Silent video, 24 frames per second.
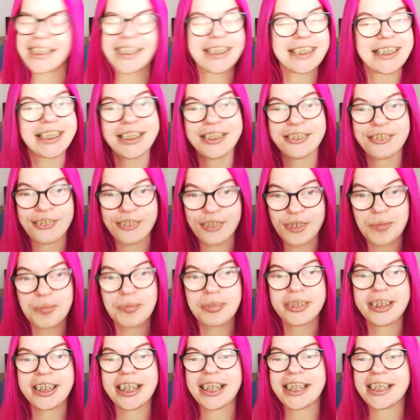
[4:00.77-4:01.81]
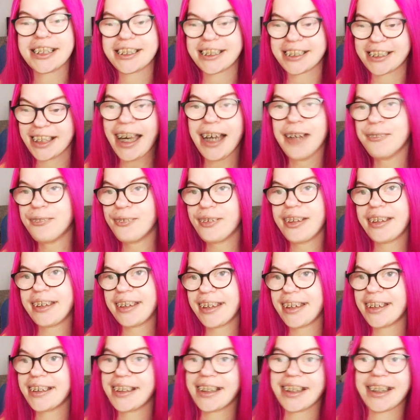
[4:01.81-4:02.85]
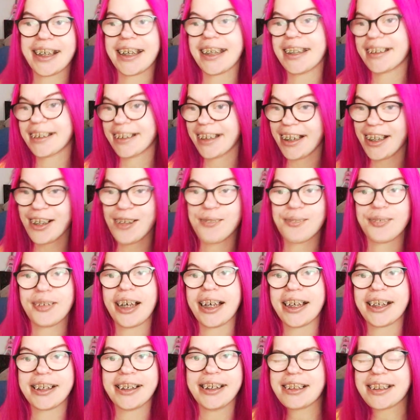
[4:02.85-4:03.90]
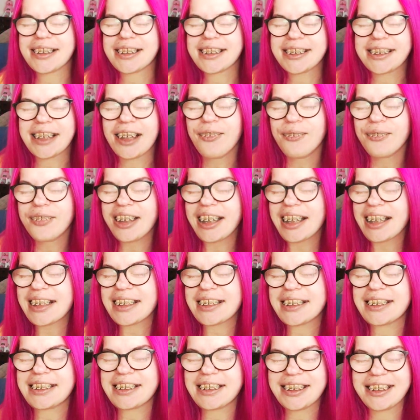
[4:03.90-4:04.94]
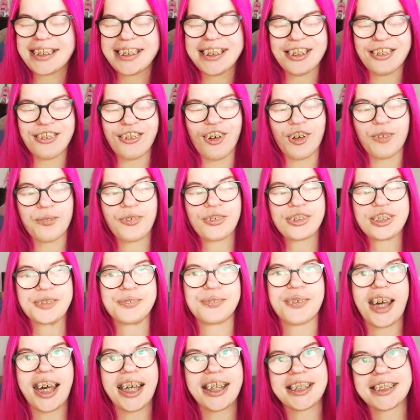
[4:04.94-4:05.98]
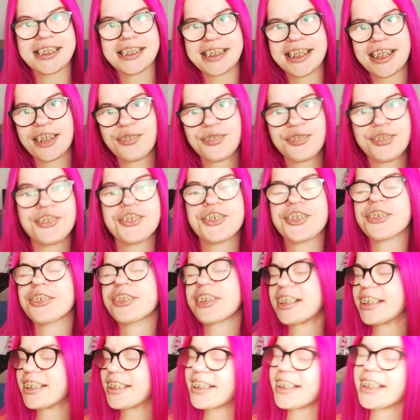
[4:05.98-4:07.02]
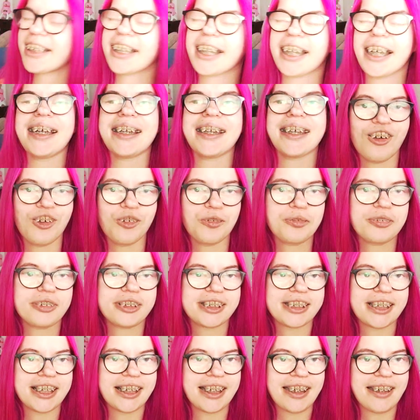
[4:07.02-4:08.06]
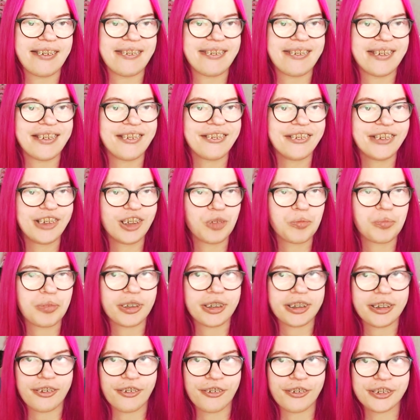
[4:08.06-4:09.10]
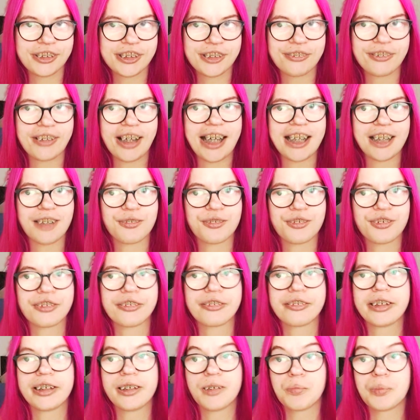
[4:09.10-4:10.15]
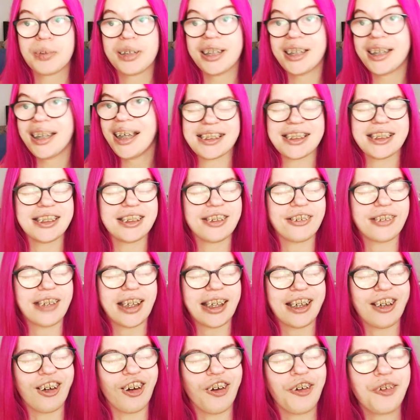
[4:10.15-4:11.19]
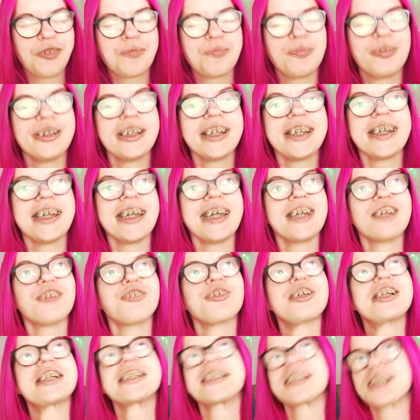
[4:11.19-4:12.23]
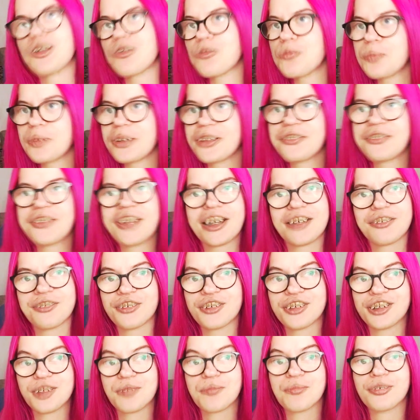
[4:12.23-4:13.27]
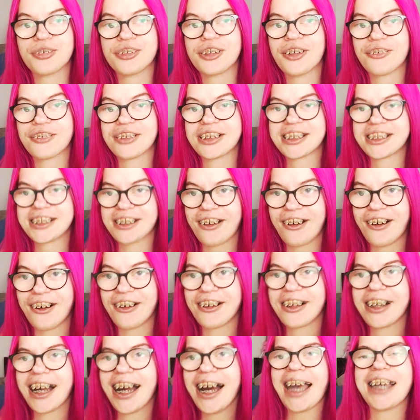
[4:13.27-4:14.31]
This incorporates everything that I love, like stuff that is, you know, almost fantasy and futuristic and almost like ethereal, but also kind of creepy, you know, like off-putting. It was so perfect for the mood of the song.